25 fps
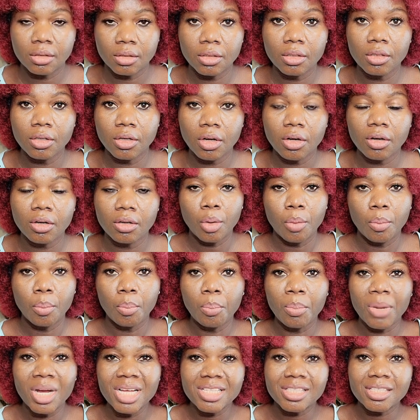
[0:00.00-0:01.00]
you know,
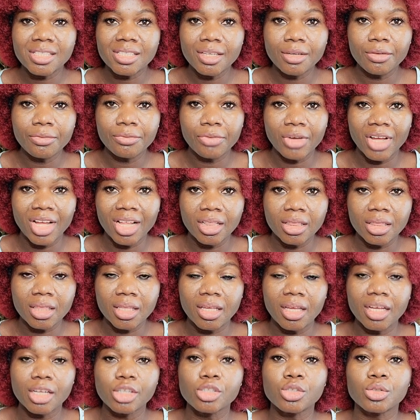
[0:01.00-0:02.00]
massive
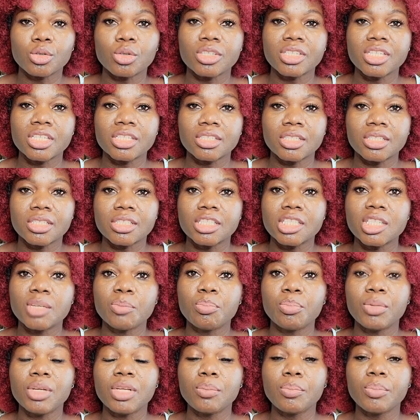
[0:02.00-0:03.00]
healthcare shortages
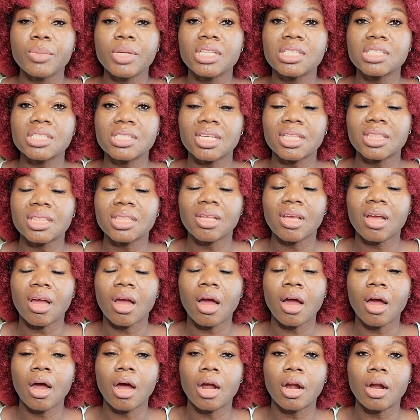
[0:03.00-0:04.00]
simply means that there
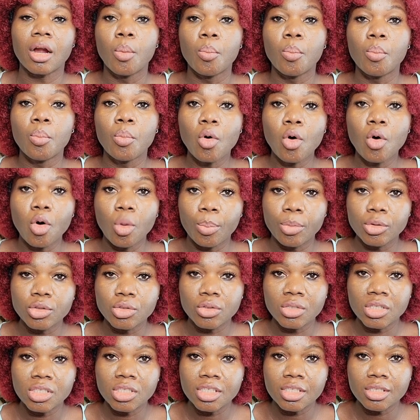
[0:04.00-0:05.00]
are more
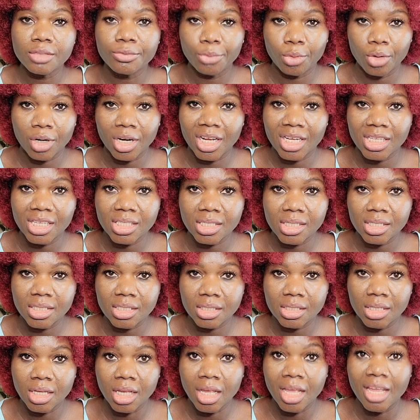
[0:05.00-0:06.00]
opportunities for
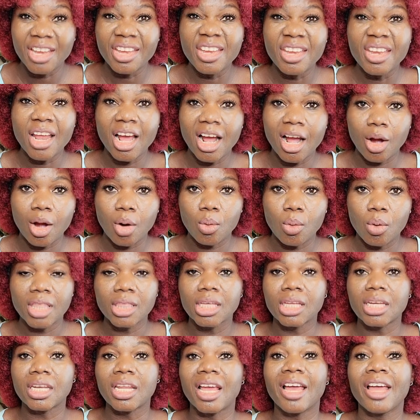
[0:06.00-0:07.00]
nurses now
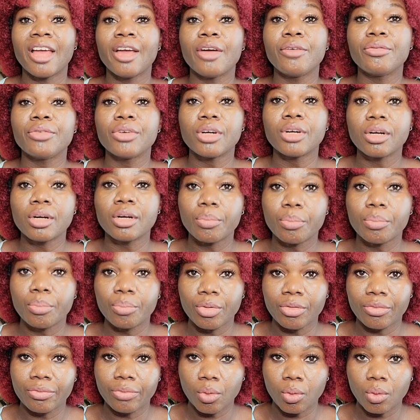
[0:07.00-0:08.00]
than ever
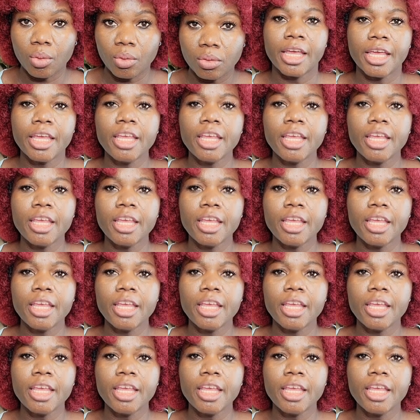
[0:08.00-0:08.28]
before.